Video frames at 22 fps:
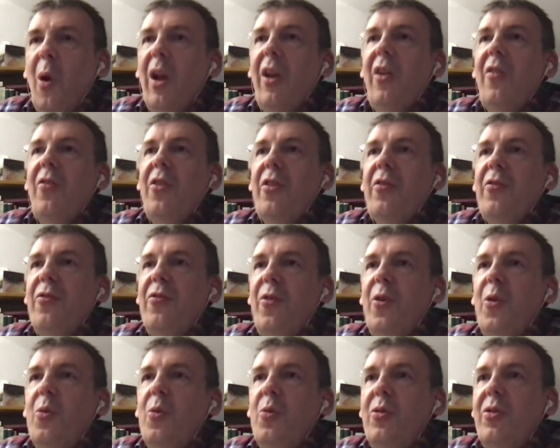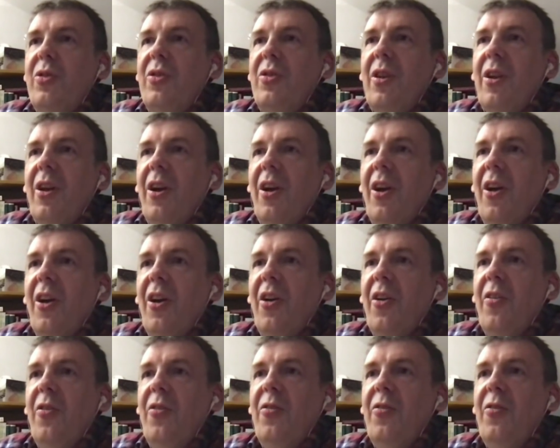one of the
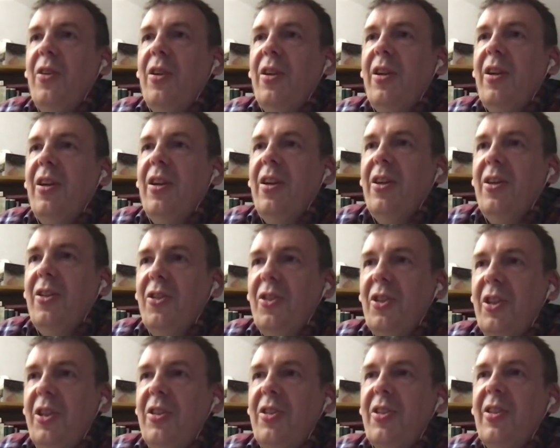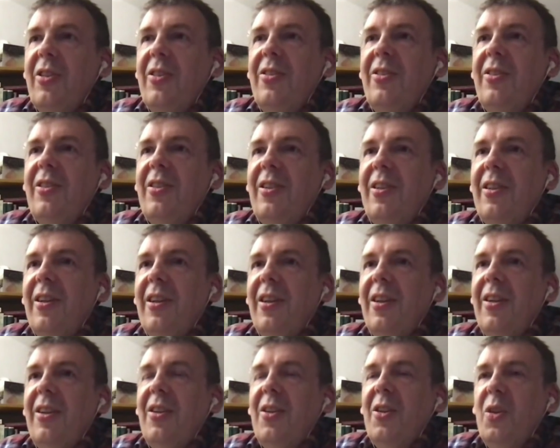fruits of Jesus
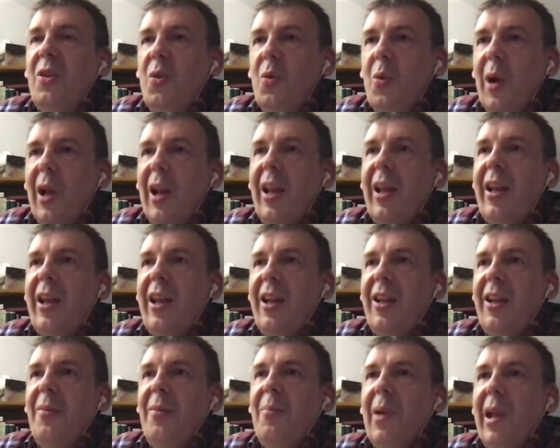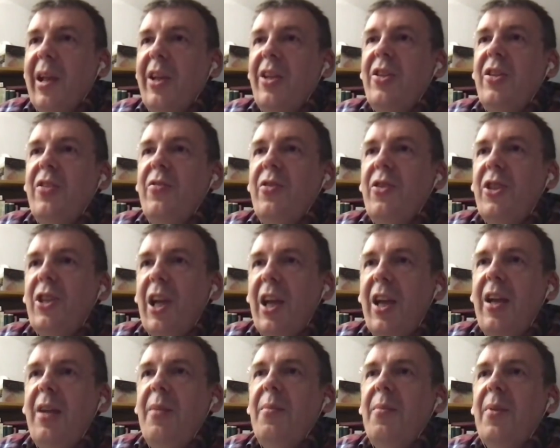dwelling in a place
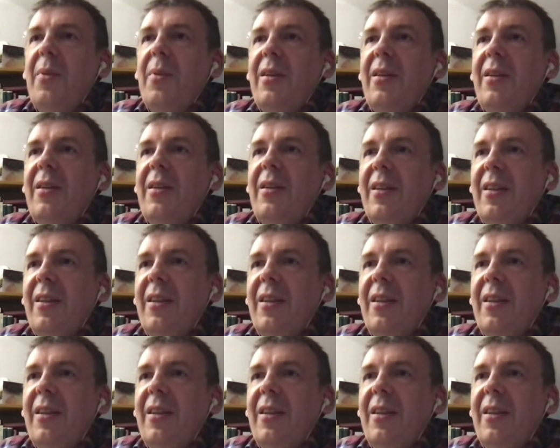of shame.